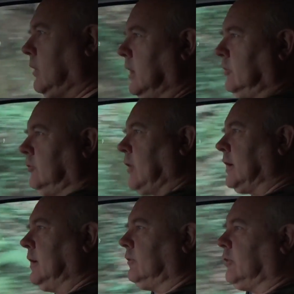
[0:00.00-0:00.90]
is
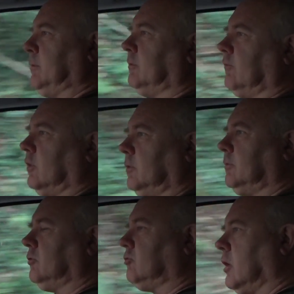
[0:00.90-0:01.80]
exactly the same as volume
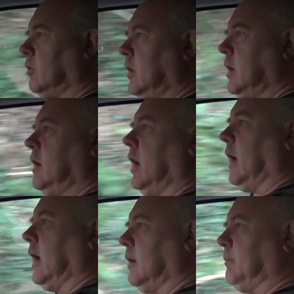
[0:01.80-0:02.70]
control,
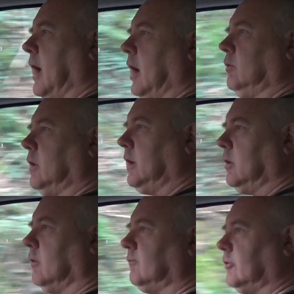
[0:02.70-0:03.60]
but only
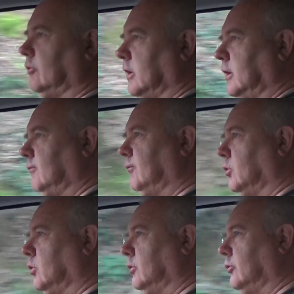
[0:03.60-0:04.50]
obviously
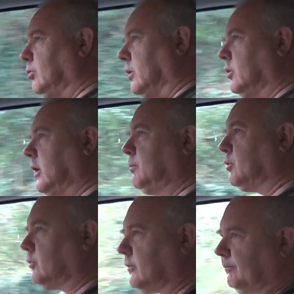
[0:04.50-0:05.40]
for the swell
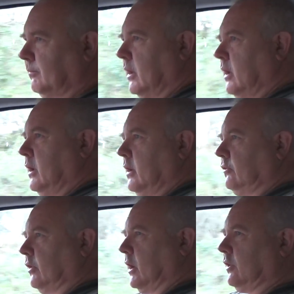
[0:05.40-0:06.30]
keyboard.
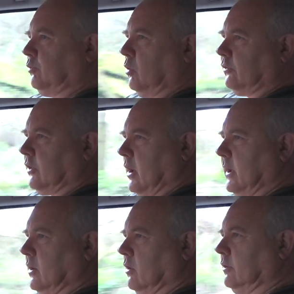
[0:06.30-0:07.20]
So that's what's
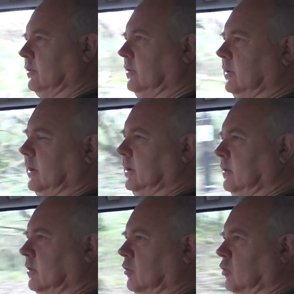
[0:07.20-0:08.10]
going on
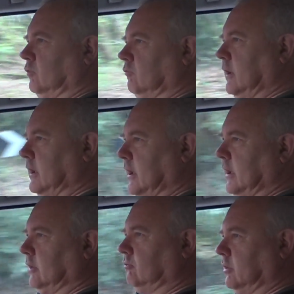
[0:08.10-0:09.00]
in an ordinary
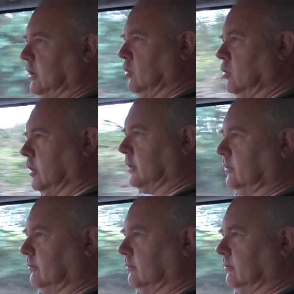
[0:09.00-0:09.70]
electronic organ.